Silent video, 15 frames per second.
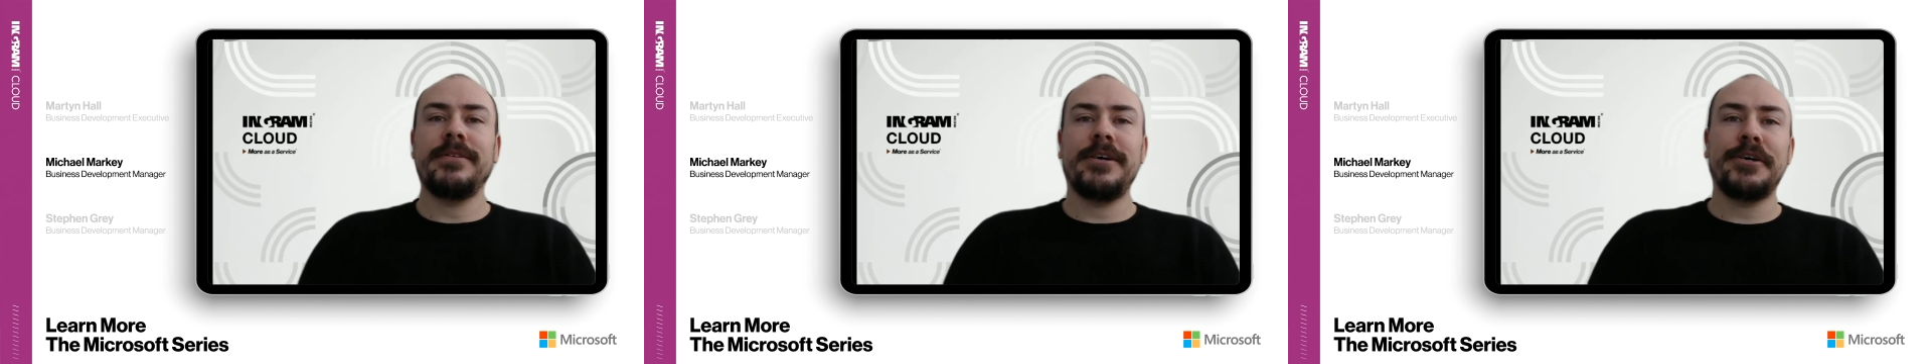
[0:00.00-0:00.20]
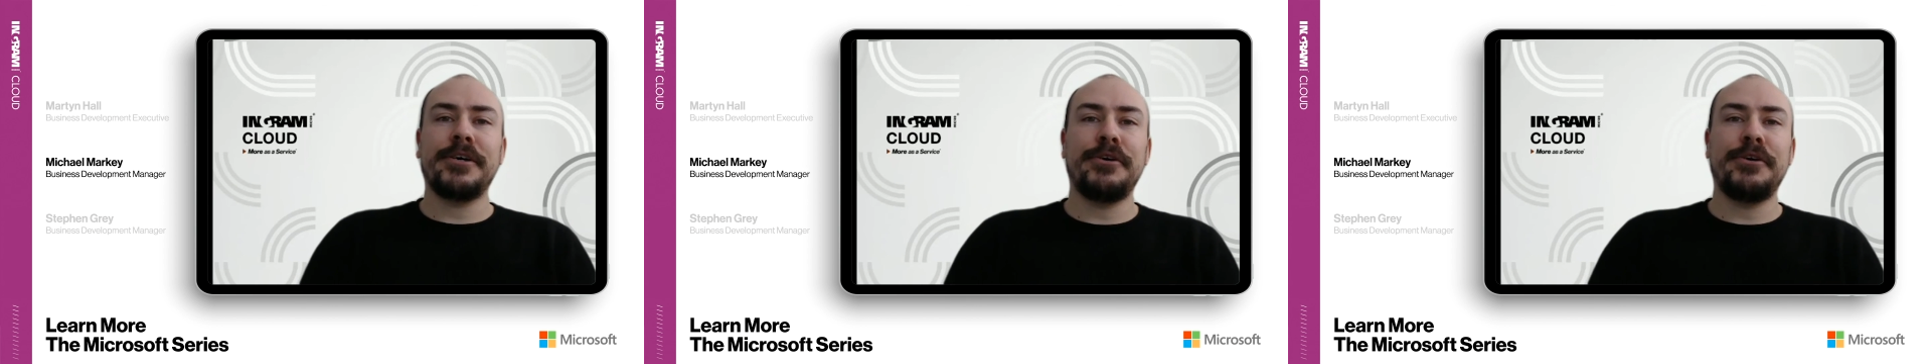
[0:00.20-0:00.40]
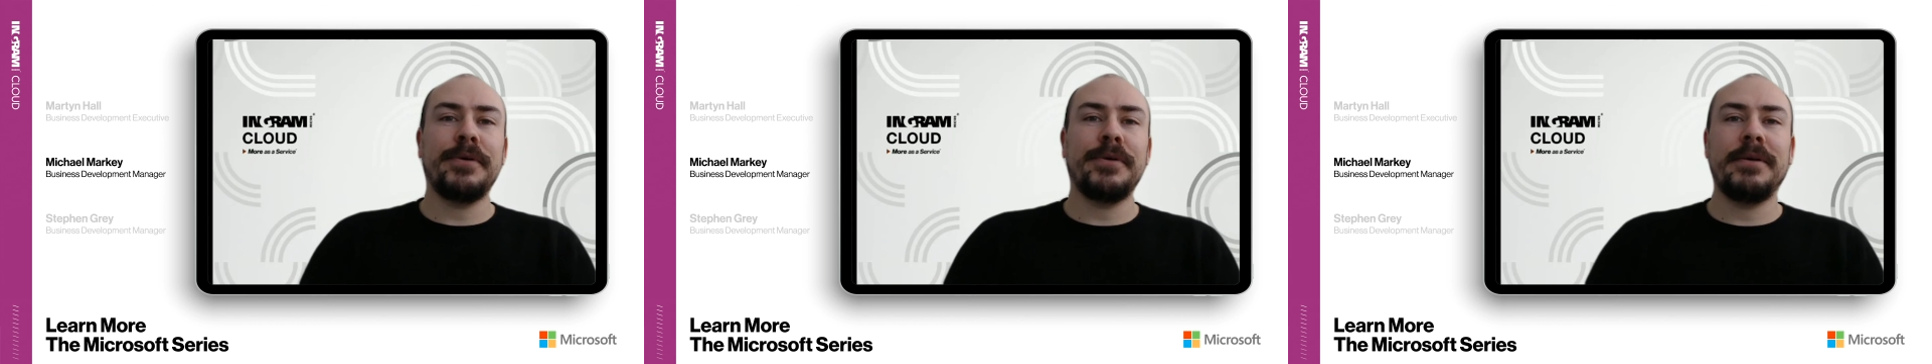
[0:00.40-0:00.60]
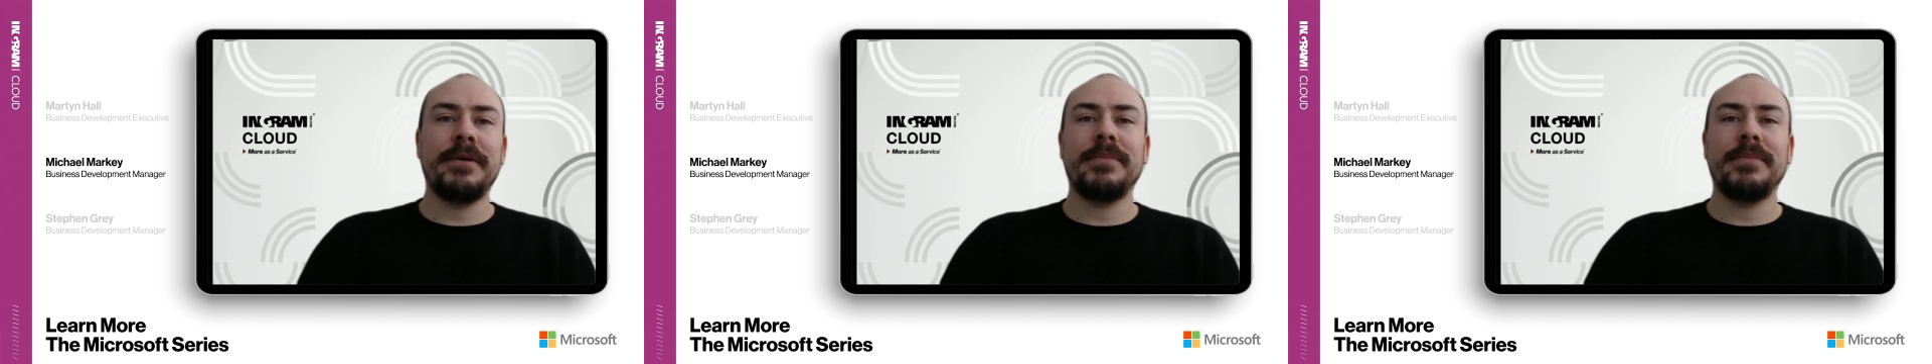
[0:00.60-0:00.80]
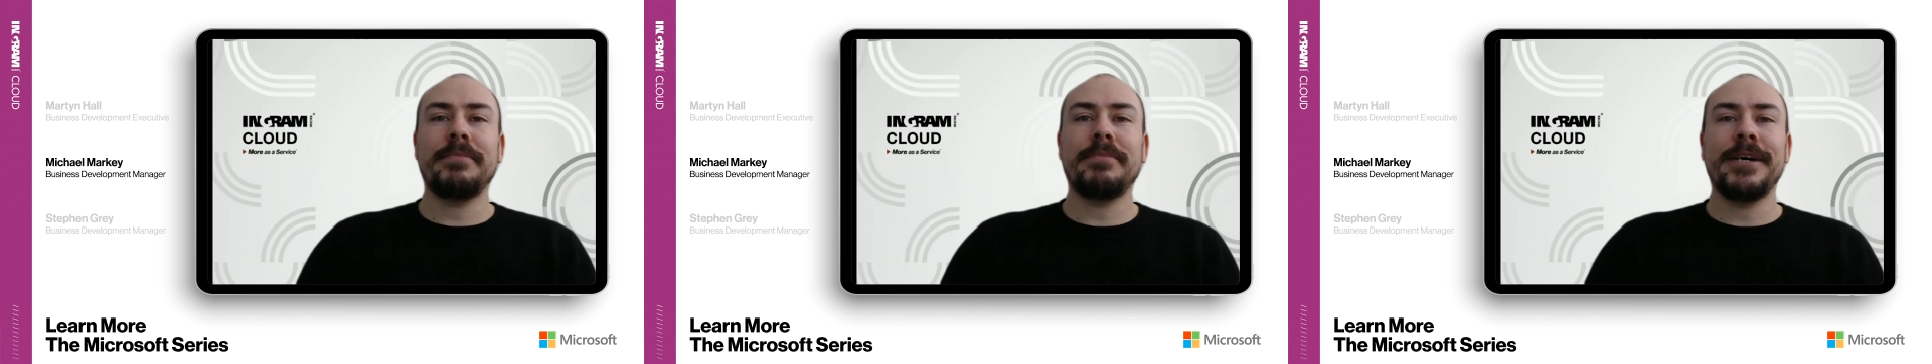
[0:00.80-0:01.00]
Thank you, and